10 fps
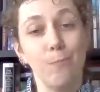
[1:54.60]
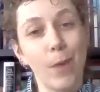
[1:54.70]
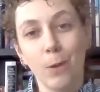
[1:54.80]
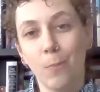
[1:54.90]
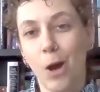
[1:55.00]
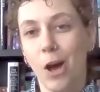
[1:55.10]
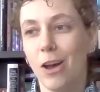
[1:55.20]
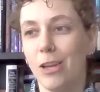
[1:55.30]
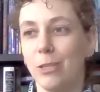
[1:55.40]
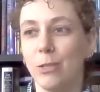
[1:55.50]

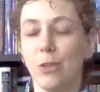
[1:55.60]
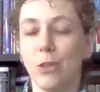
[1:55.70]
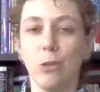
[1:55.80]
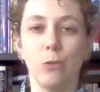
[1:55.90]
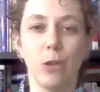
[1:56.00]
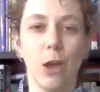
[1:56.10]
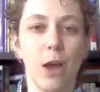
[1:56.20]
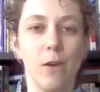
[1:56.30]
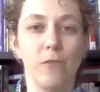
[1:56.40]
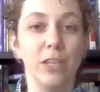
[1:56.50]
menopause, the use
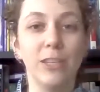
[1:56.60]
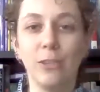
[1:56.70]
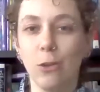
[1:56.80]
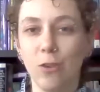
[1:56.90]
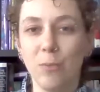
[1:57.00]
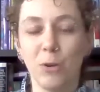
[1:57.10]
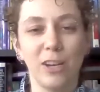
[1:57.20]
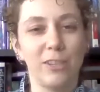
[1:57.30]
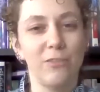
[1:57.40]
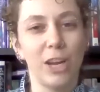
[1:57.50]
of assisted
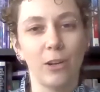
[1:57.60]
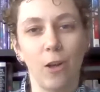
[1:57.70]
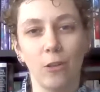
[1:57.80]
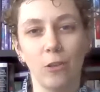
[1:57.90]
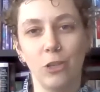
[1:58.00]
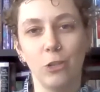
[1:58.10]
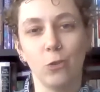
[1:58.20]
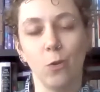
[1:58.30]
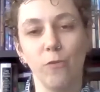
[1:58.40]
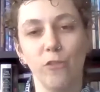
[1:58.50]
reproductive technologies or